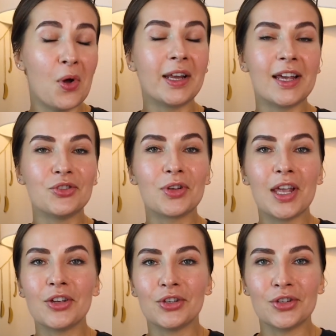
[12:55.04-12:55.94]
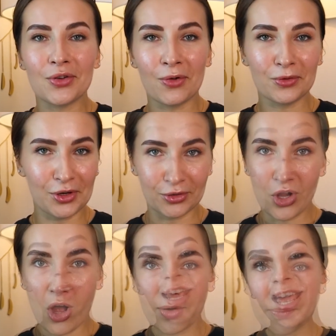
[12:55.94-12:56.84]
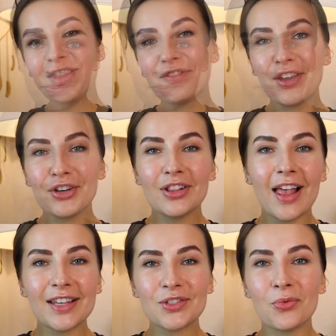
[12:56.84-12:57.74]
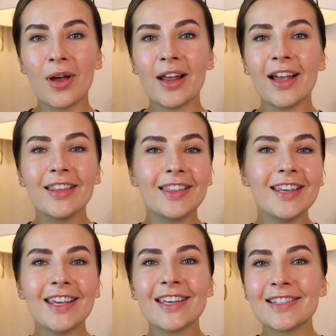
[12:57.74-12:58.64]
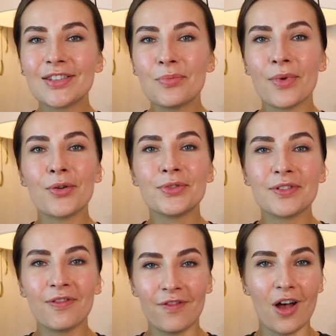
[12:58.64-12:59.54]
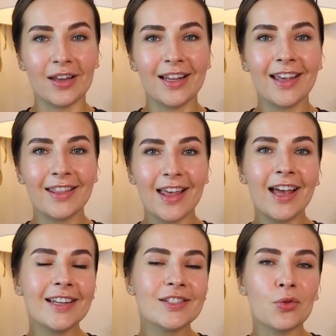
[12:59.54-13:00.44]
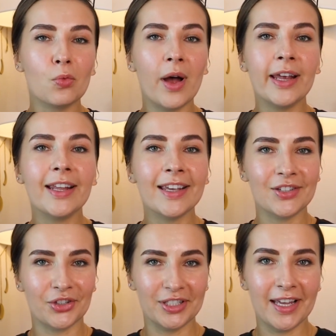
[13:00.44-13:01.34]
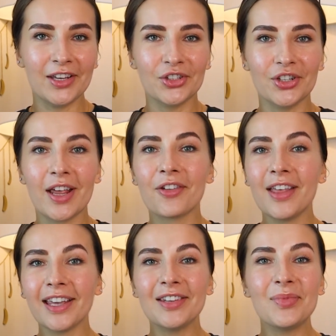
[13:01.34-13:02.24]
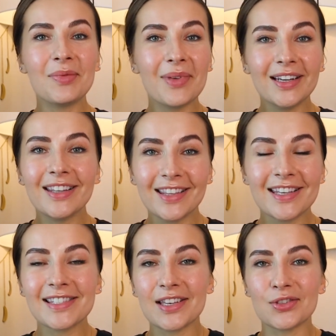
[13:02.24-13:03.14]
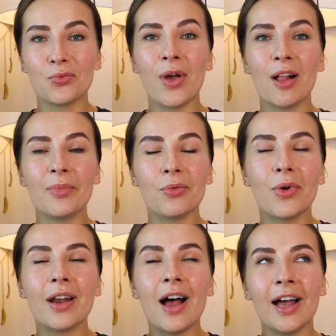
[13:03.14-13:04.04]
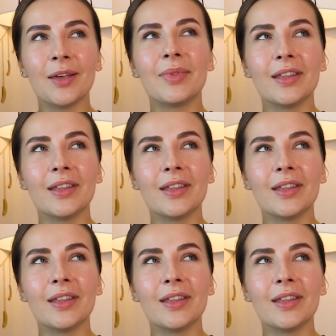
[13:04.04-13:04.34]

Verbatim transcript: wine educators all year long. And the very last one, I think, is the most fun, and that is a wine entertainer. Now, that can be many things as well, but what I'm